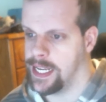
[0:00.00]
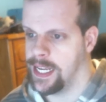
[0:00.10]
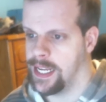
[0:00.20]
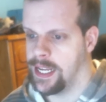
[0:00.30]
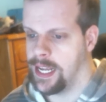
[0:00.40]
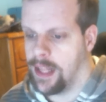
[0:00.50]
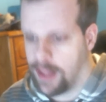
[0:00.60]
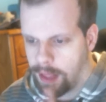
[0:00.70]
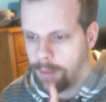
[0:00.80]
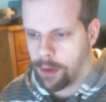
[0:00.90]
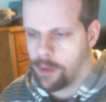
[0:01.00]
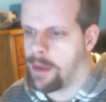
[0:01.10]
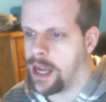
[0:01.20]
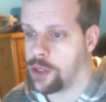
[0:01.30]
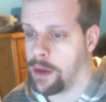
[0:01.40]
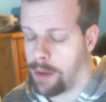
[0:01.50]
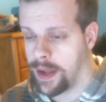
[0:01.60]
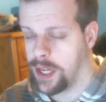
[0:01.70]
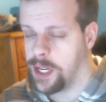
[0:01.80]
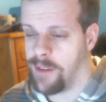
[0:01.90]
And I'm going to remind you, I'm probably
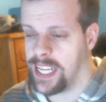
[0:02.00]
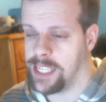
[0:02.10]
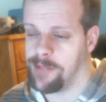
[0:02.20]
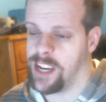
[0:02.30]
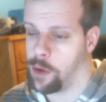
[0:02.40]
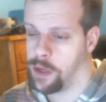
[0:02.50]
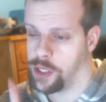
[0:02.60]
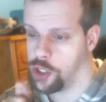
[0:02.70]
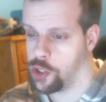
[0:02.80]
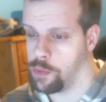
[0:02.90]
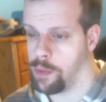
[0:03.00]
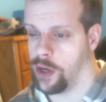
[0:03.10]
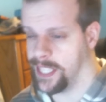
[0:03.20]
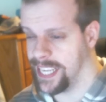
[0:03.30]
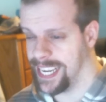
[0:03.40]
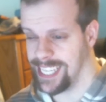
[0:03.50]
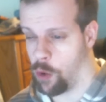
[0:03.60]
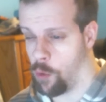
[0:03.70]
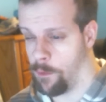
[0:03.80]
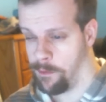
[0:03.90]
going to divide this video into two parts in case I go
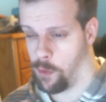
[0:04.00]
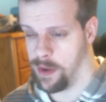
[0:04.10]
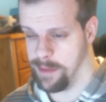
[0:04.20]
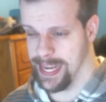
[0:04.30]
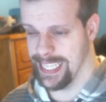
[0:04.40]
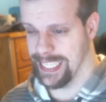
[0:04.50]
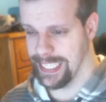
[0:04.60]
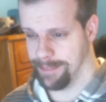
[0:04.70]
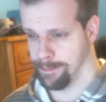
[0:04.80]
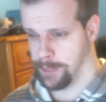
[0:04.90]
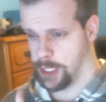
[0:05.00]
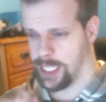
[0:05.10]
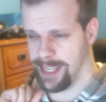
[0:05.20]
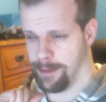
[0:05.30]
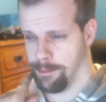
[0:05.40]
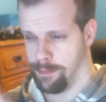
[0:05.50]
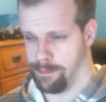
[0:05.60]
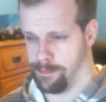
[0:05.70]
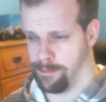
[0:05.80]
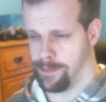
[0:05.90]
over 40 minutes. Just a,
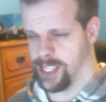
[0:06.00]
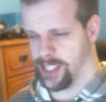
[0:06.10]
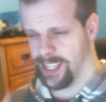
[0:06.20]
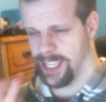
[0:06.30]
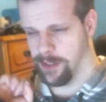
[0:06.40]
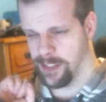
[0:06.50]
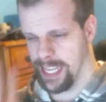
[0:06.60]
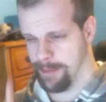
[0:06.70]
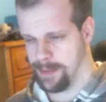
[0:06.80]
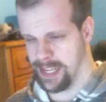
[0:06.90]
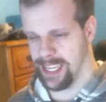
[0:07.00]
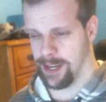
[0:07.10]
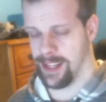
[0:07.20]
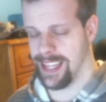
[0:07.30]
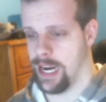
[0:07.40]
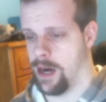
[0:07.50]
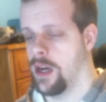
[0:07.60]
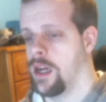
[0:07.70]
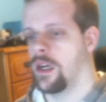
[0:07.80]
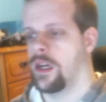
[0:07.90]
just a little tidbit there
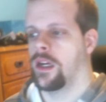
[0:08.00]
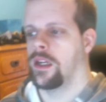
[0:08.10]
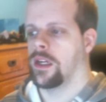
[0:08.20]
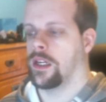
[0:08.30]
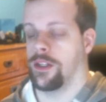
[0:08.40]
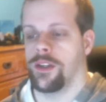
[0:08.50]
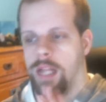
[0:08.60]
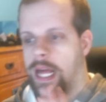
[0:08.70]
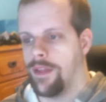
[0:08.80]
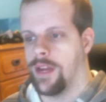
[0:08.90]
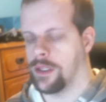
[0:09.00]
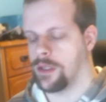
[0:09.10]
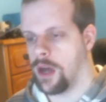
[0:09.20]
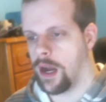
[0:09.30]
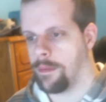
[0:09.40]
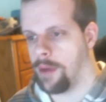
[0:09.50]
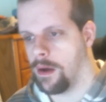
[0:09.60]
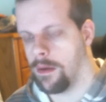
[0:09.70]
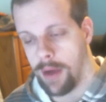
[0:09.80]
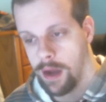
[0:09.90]
because there's a lot of things to talk about
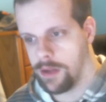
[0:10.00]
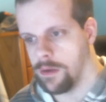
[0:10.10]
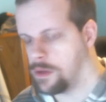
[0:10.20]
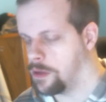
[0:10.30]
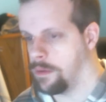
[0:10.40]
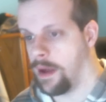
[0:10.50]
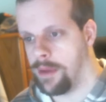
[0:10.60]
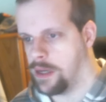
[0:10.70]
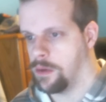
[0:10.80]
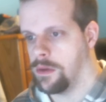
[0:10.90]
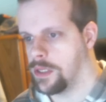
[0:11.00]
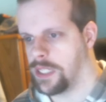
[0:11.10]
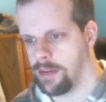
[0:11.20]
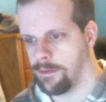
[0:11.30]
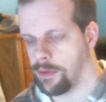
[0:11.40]
about YouTube. I've been doing this thing for three